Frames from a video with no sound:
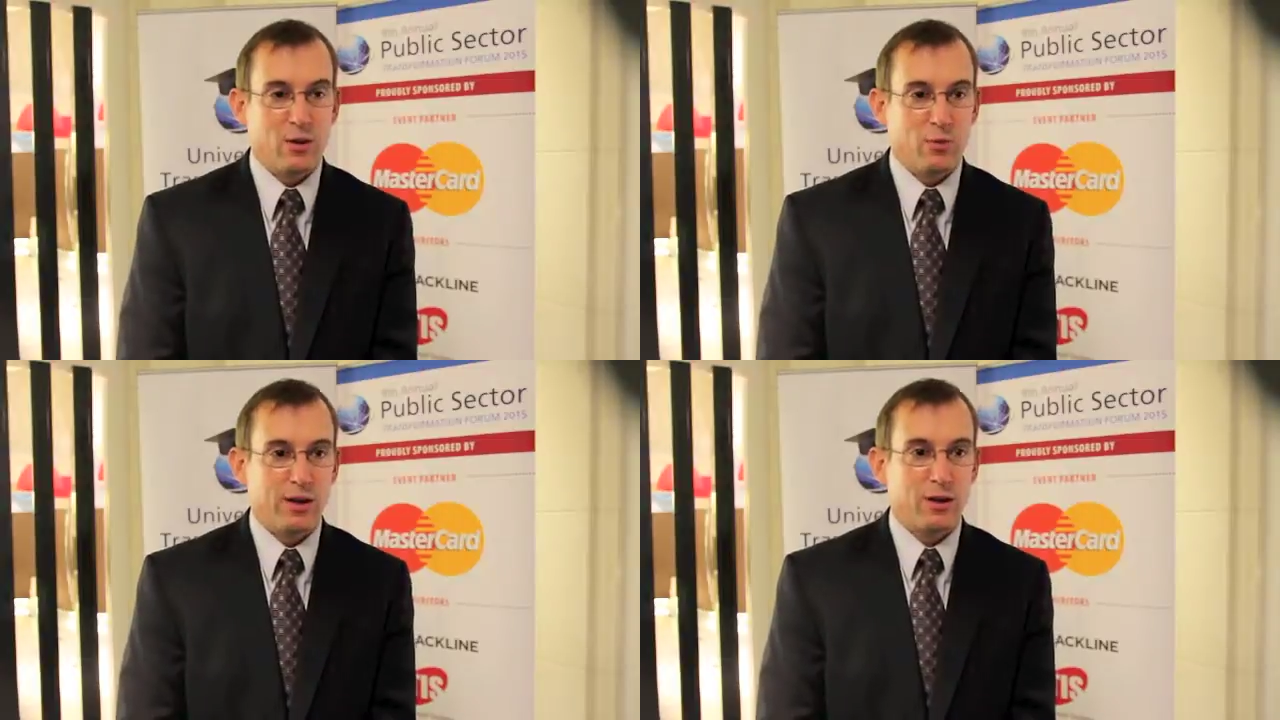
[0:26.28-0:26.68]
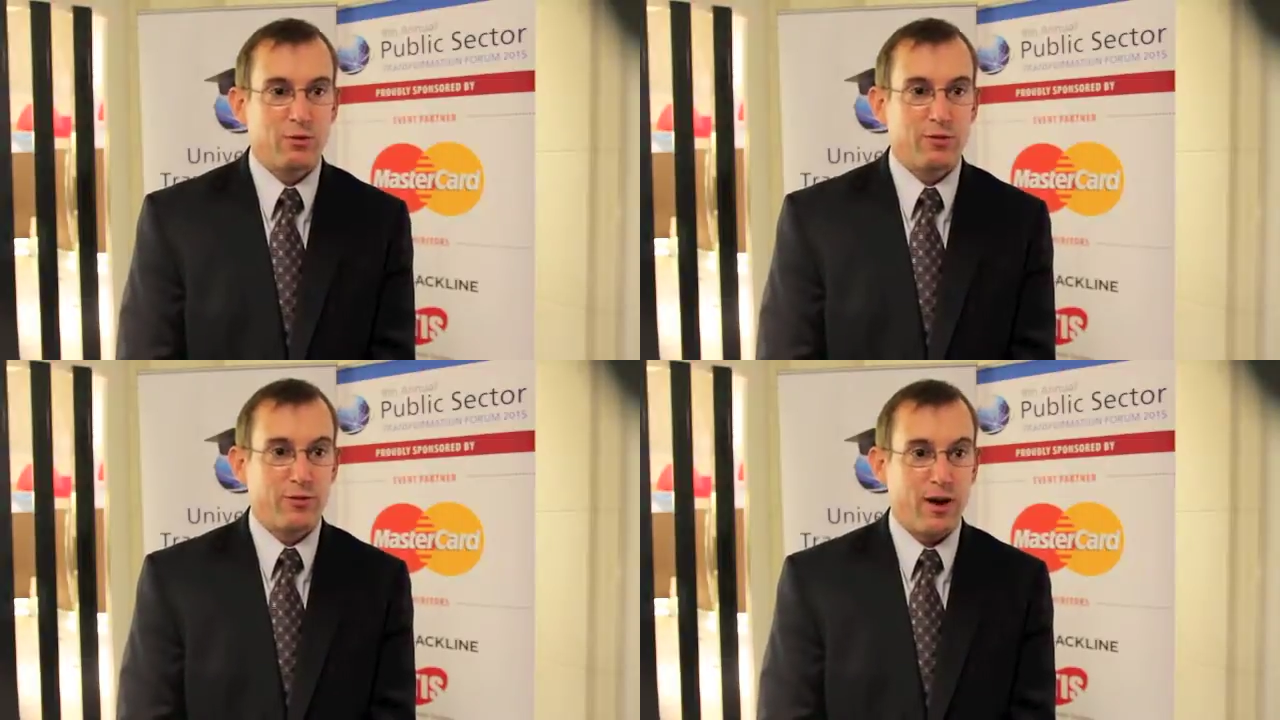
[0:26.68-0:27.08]
We
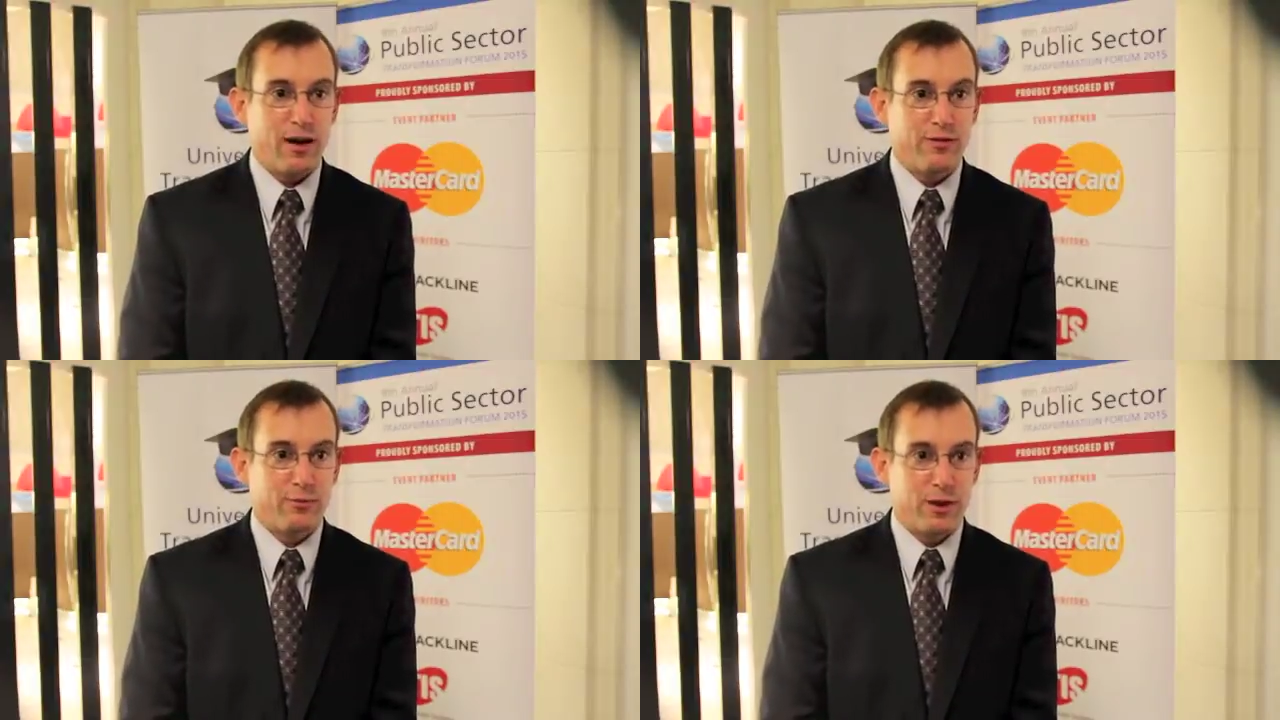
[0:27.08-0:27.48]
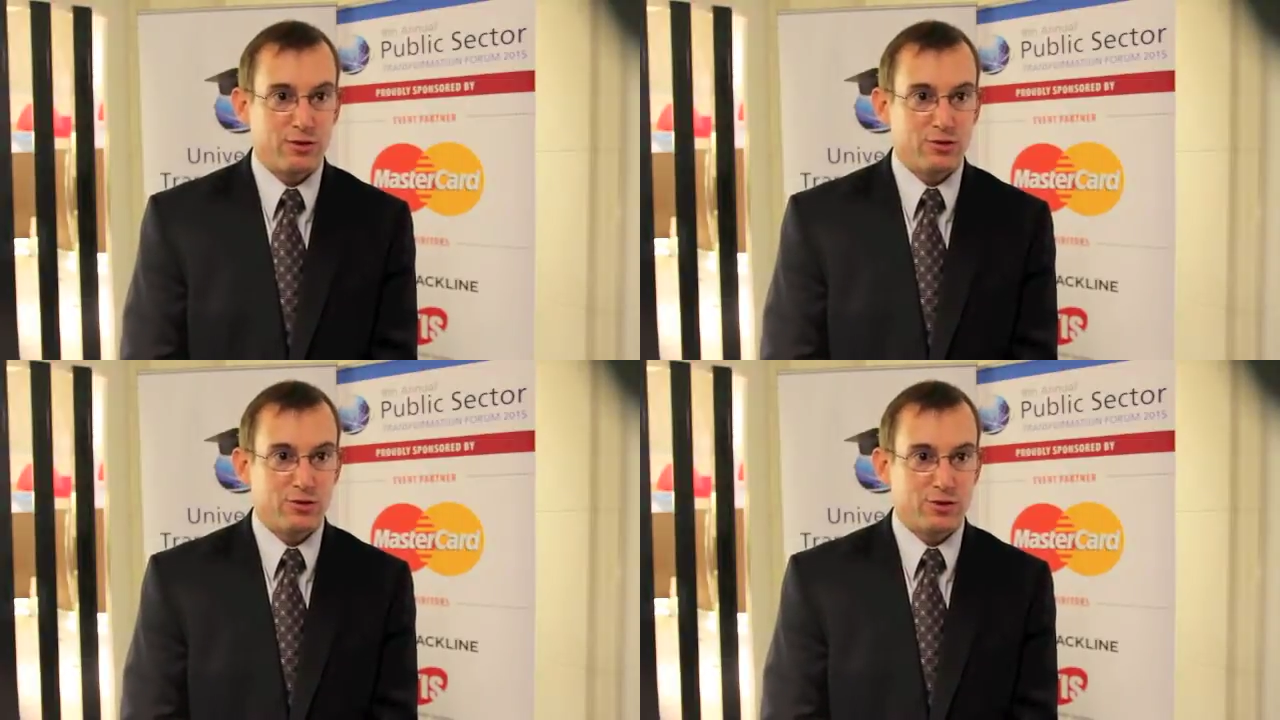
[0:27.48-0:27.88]
cover 5
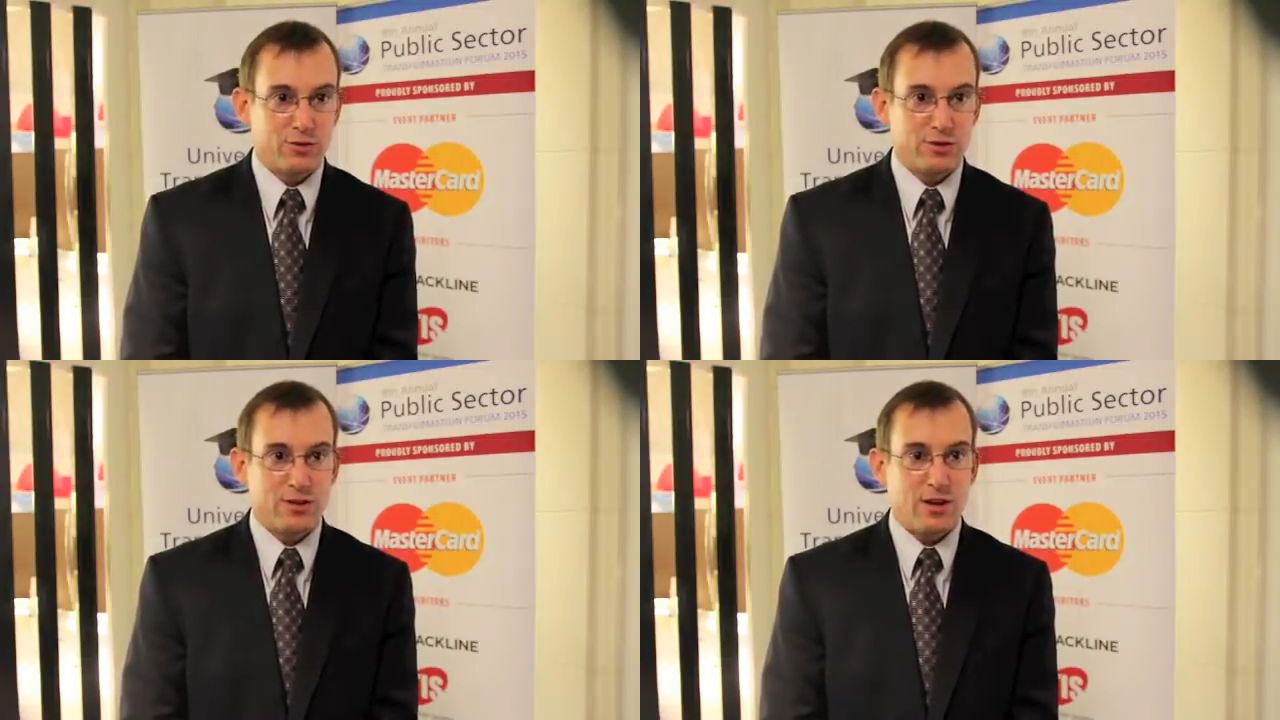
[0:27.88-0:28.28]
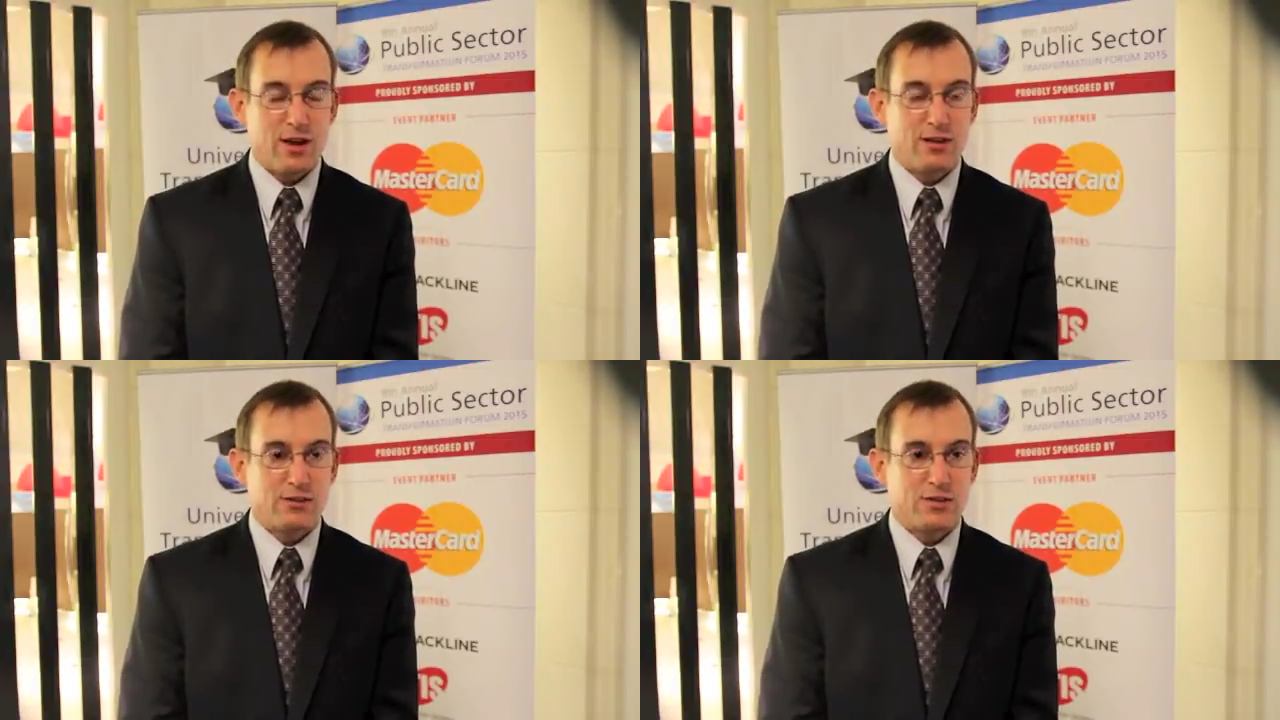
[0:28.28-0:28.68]
major service
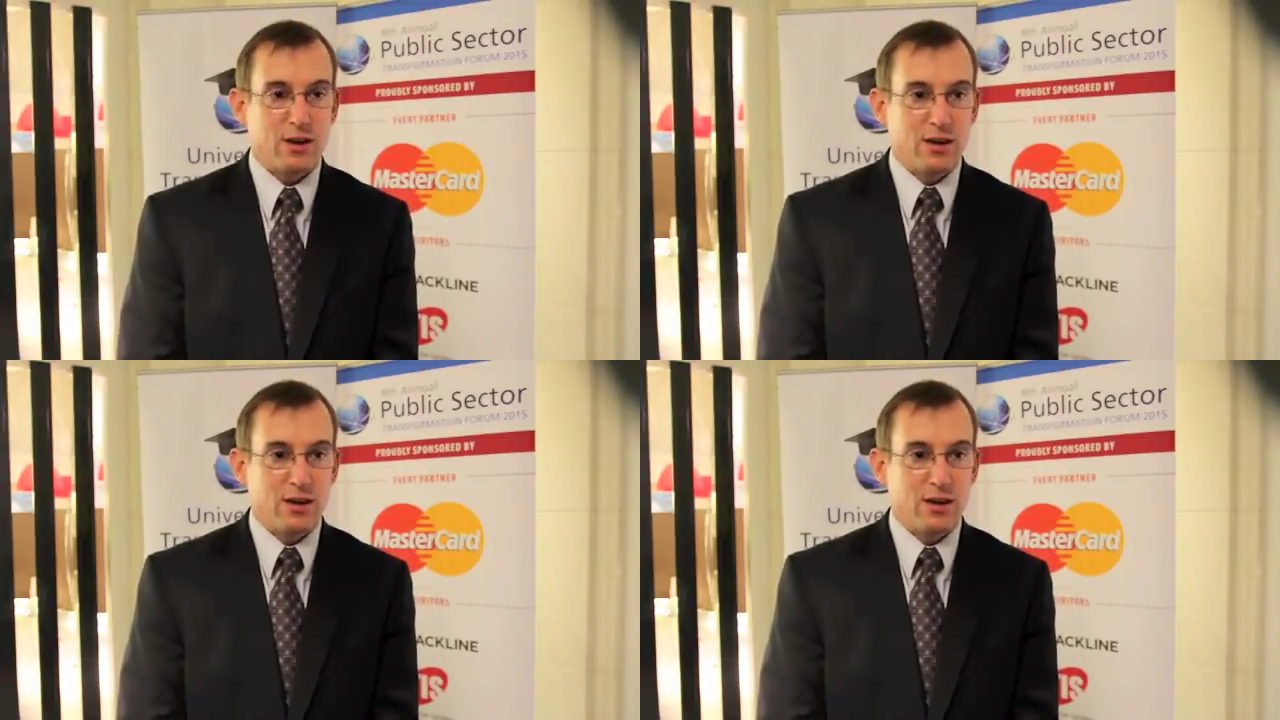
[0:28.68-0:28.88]
lines: